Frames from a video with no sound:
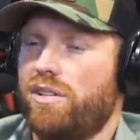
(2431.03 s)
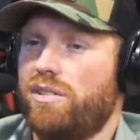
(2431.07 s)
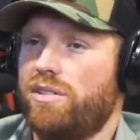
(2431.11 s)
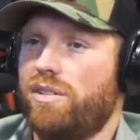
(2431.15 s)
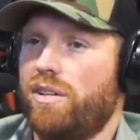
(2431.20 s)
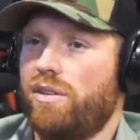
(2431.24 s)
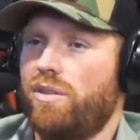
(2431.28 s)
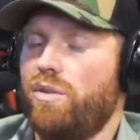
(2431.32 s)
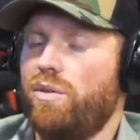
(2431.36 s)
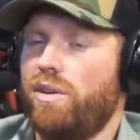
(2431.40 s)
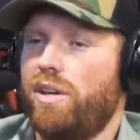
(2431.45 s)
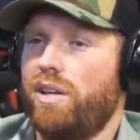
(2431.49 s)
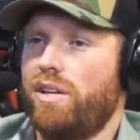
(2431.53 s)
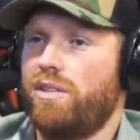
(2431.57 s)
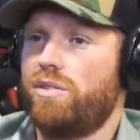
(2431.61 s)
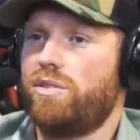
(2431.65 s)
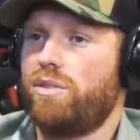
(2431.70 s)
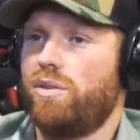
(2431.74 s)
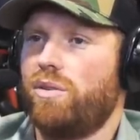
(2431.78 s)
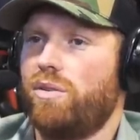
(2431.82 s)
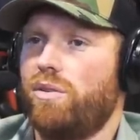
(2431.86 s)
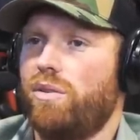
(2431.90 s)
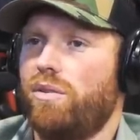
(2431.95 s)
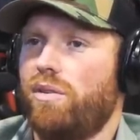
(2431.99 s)
I was like, okay,
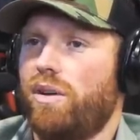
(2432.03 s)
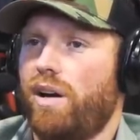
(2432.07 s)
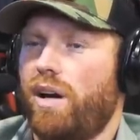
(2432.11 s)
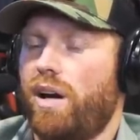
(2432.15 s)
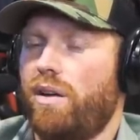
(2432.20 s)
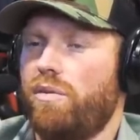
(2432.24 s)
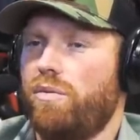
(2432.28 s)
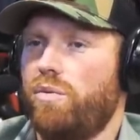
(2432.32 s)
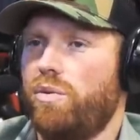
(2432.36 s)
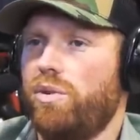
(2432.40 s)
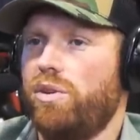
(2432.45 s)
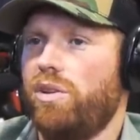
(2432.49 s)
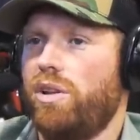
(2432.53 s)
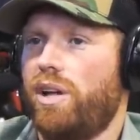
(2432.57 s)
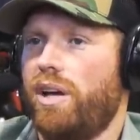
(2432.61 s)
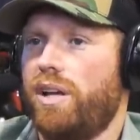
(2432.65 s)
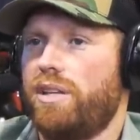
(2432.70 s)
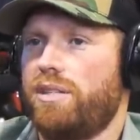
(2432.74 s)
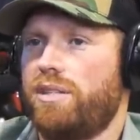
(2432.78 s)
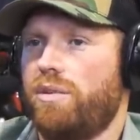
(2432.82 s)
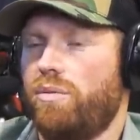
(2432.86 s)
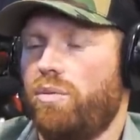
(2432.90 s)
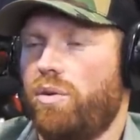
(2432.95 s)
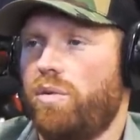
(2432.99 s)
so I
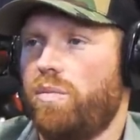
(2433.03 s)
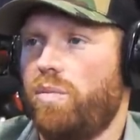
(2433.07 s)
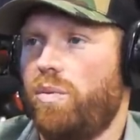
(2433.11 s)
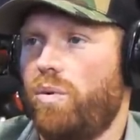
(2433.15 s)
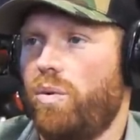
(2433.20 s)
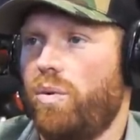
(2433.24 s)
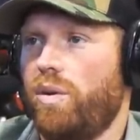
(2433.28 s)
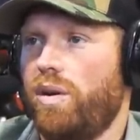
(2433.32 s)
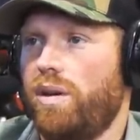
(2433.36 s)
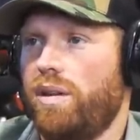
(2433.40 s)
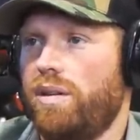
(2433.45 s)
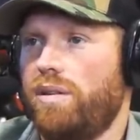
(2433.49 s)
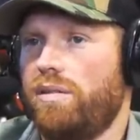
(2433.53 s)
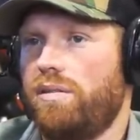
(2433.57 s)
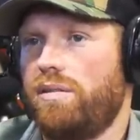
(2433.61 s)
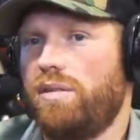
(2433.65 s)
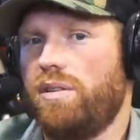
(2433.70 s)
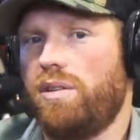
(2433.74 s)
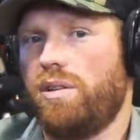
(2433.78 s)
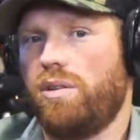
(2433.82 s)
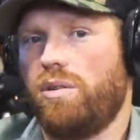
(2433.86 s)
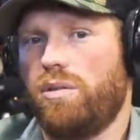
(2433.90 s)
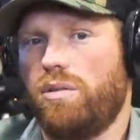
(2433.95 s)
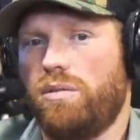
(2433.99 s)
realized at one point,
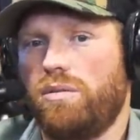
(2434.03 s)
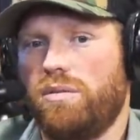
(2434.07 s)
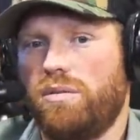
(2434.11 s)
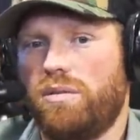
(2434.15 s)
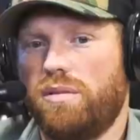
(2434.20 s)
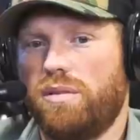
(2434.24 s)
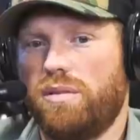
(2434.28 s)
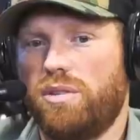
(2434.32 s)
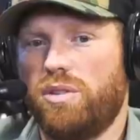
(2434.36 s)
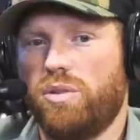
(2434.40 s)
you know,